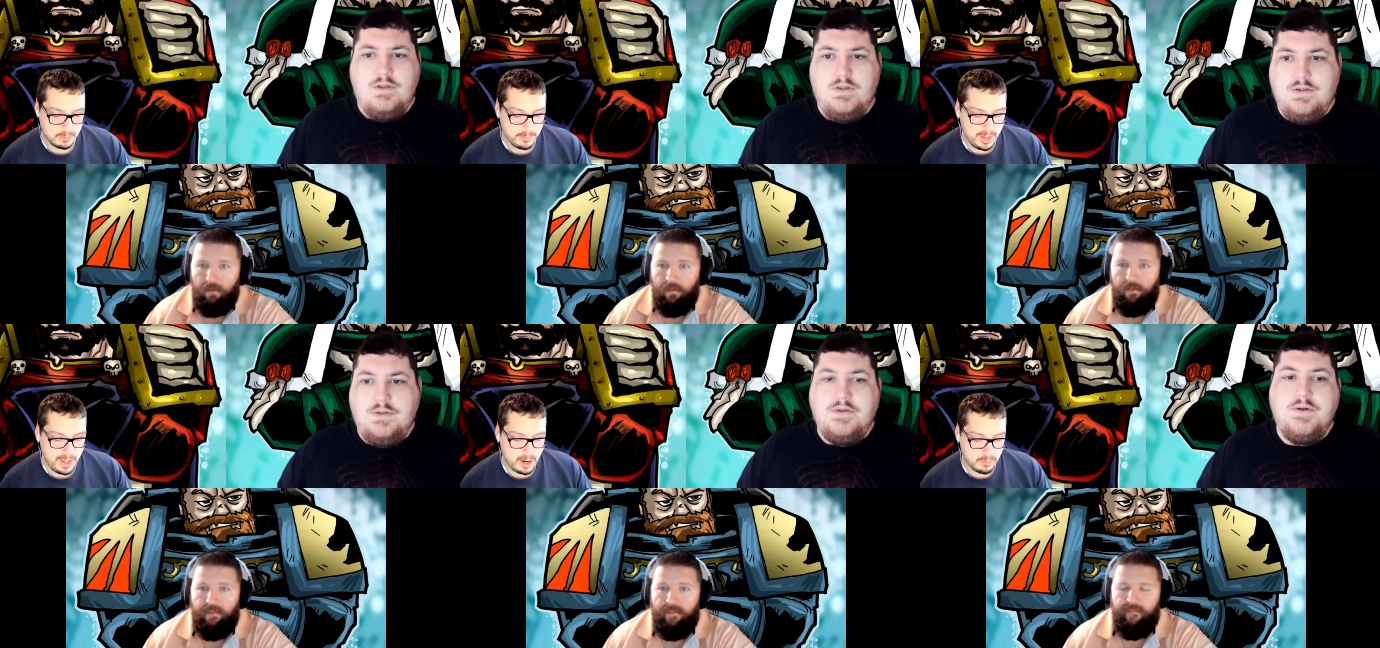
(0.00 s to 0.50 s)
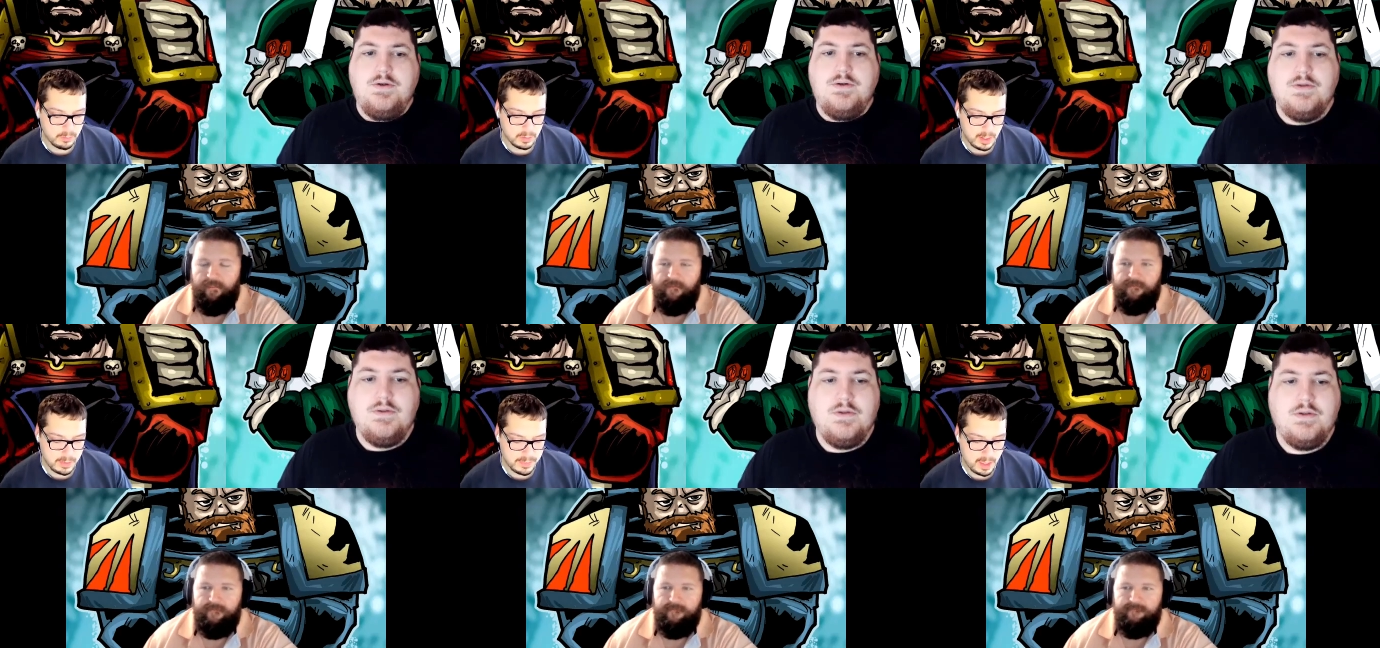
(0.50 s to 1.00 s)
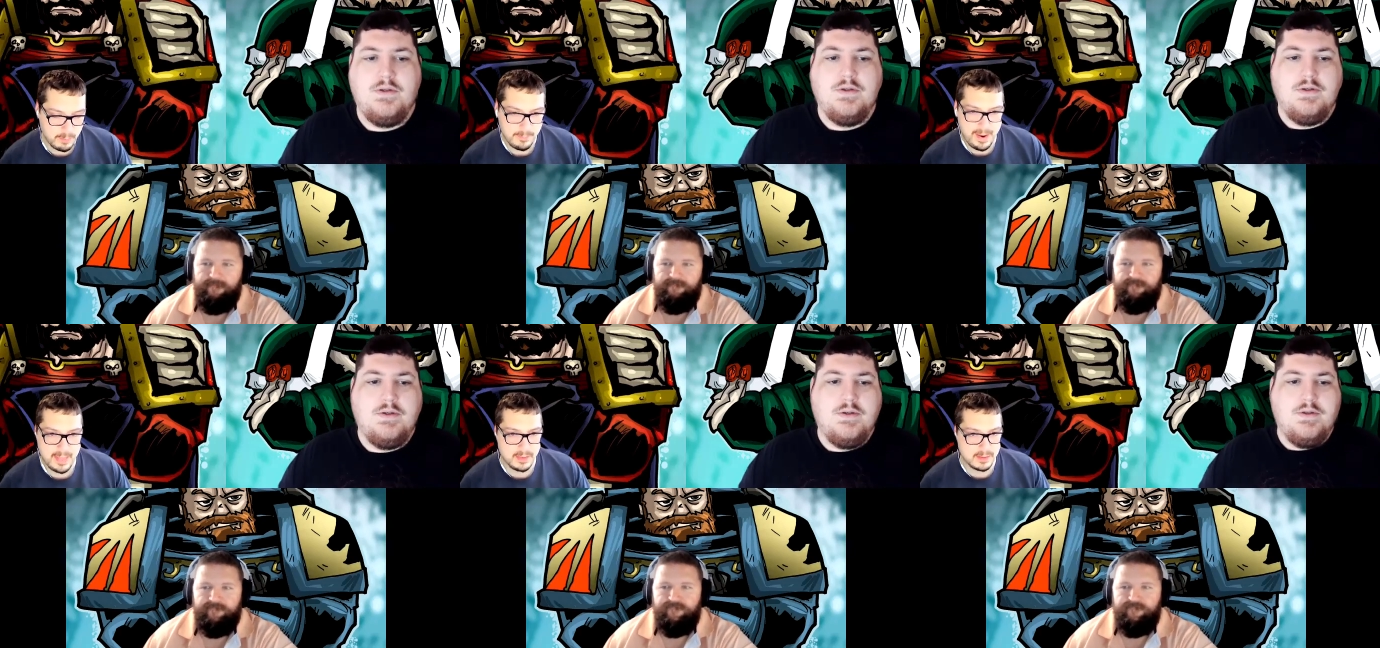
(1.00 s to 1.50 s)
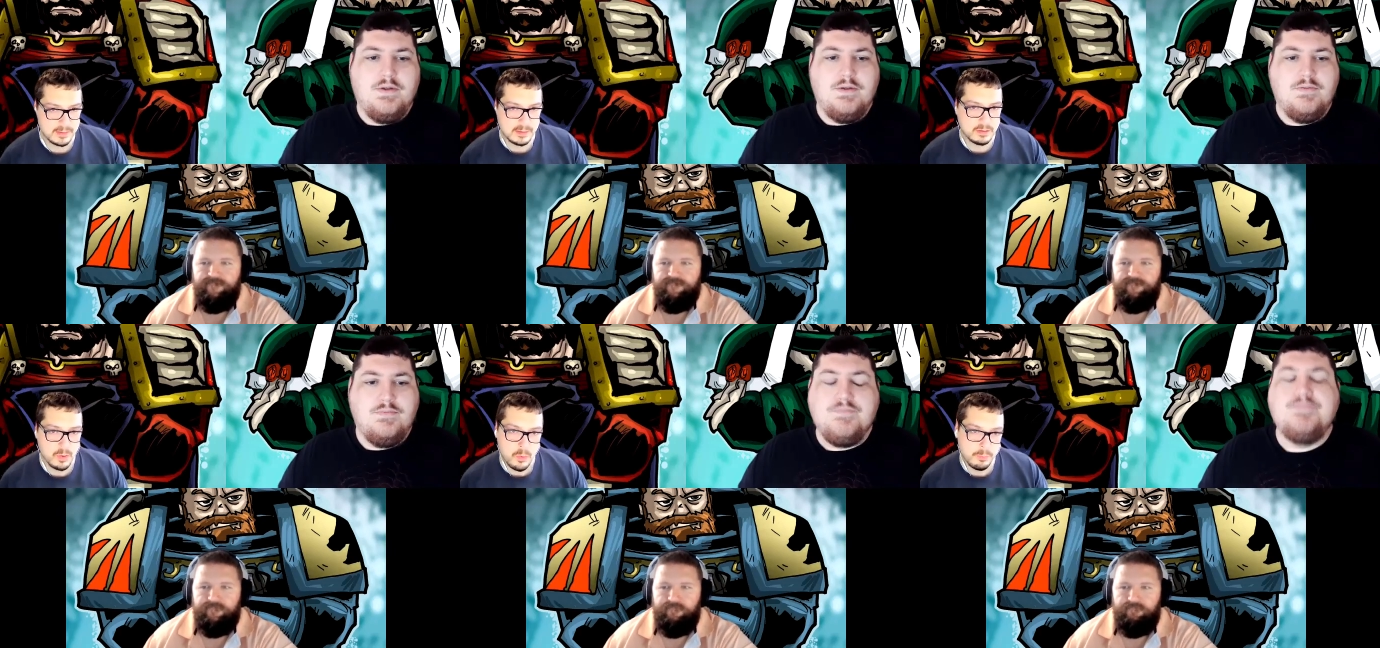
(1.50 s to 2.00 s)
Speaker 1: power and that balance in your
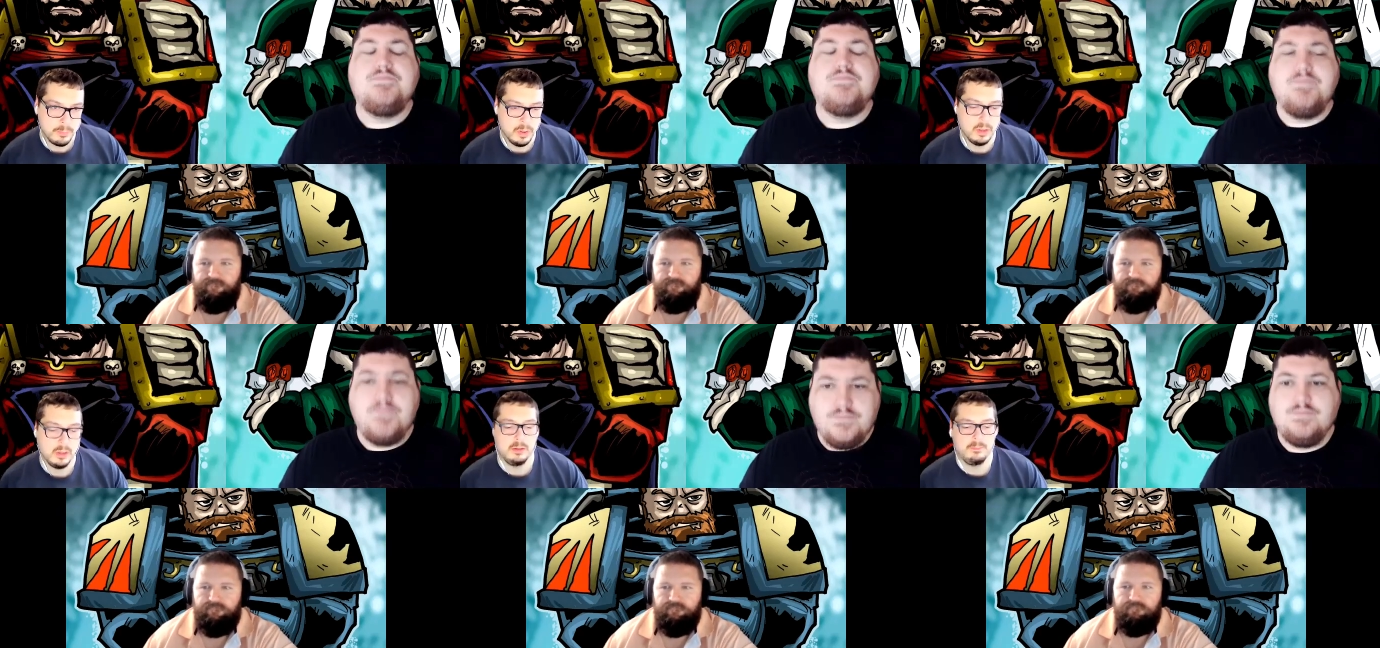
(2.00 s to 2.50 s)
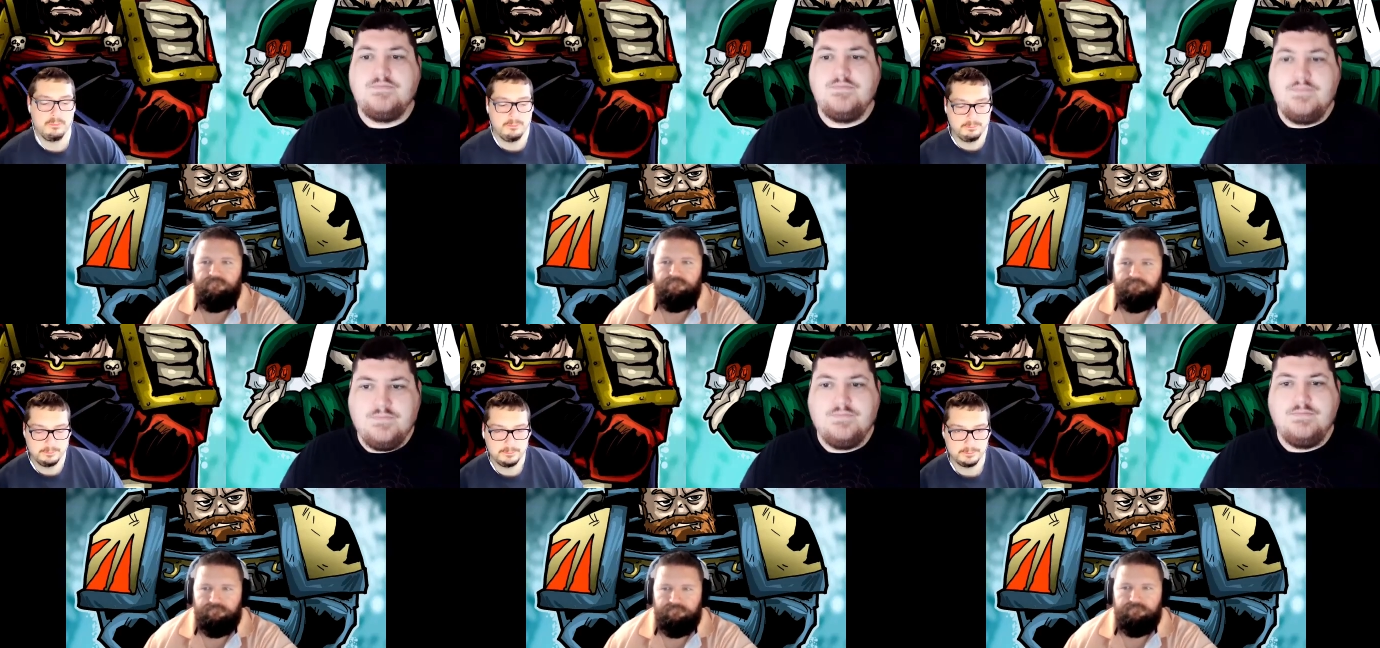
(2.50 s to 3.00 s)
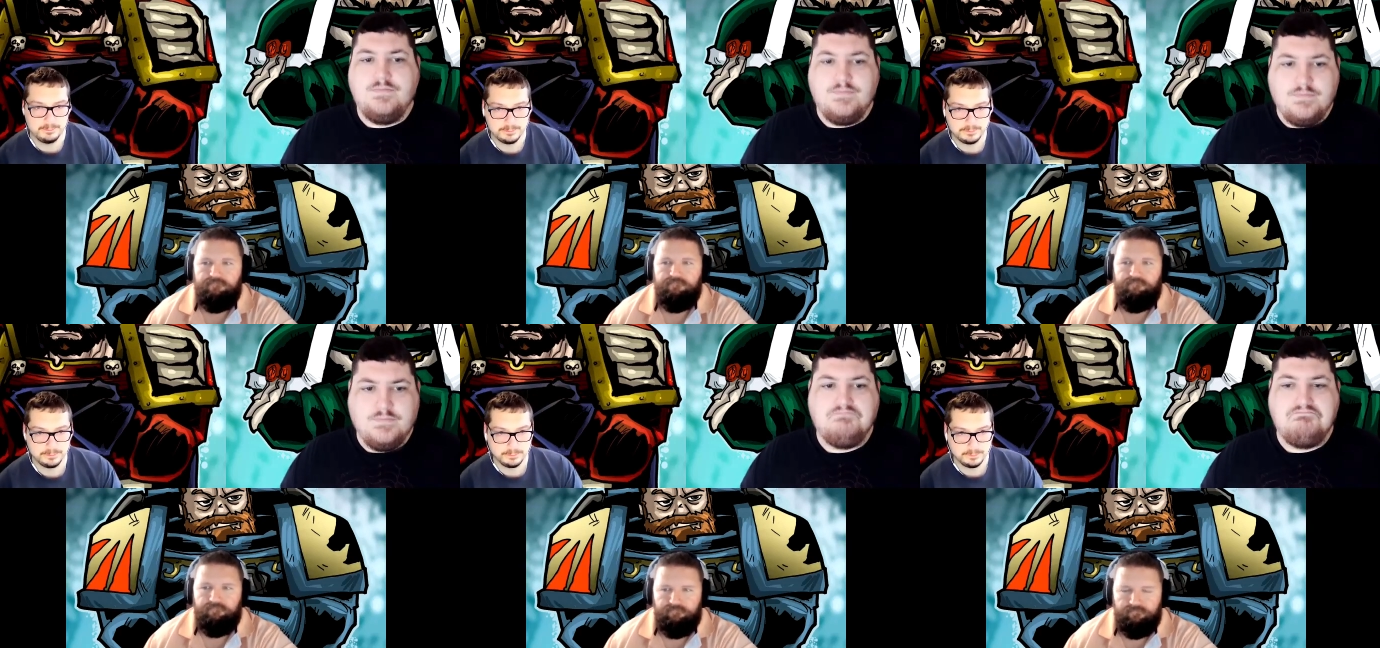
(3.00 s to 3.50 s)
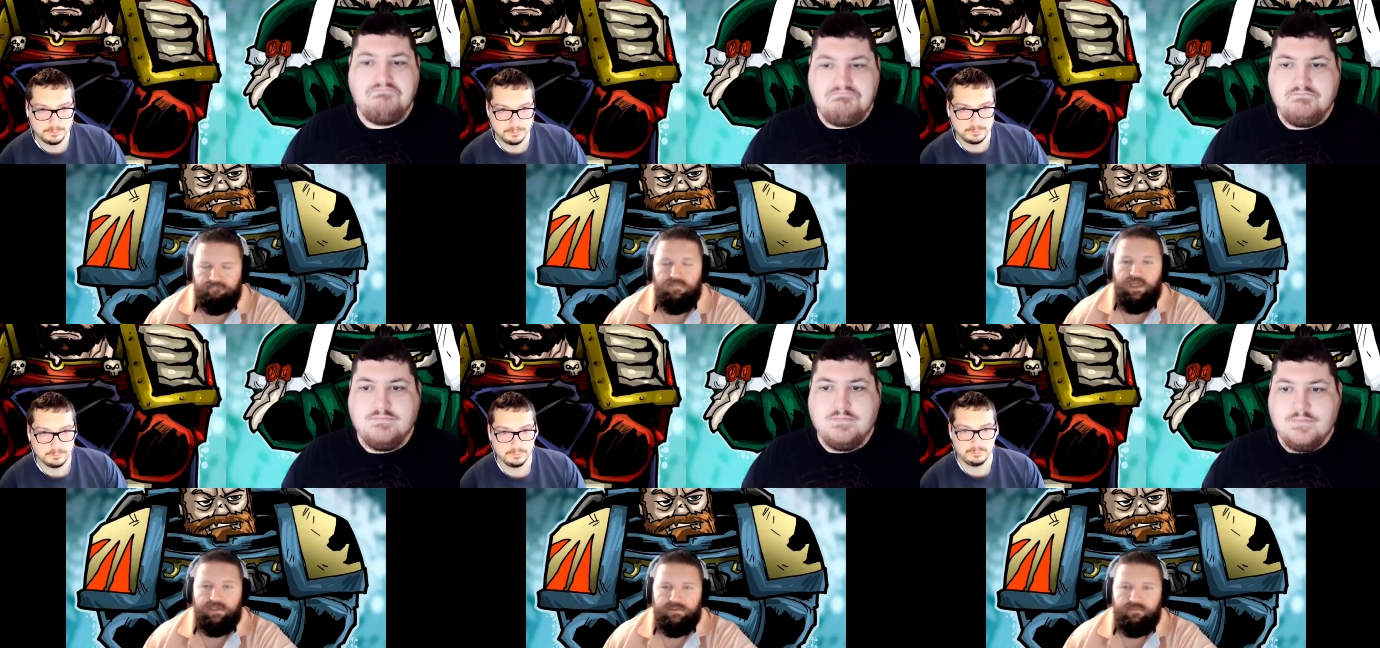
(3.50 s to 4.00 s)
own book. Yes.